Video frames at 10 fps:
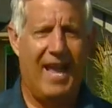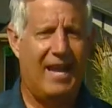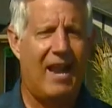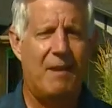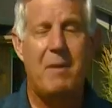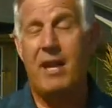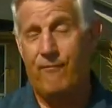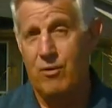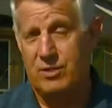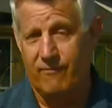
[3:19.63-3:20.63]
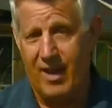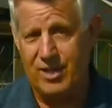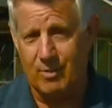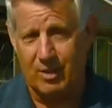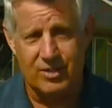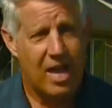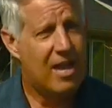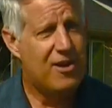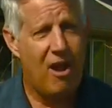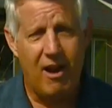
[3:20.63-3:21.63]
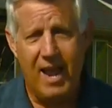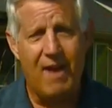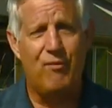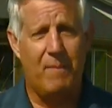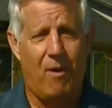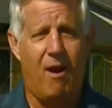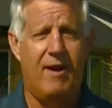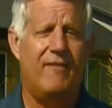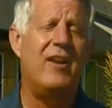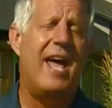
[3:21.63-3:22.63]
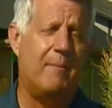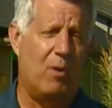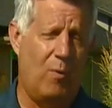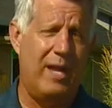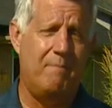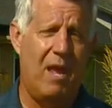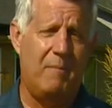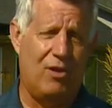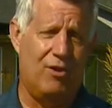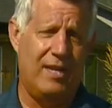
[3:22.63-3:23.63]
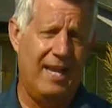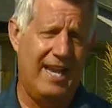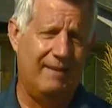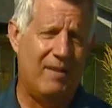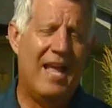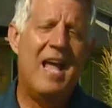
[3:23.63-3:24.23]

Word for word: And like many fruits and vegetables, not every part of an edible weed may be good to eat.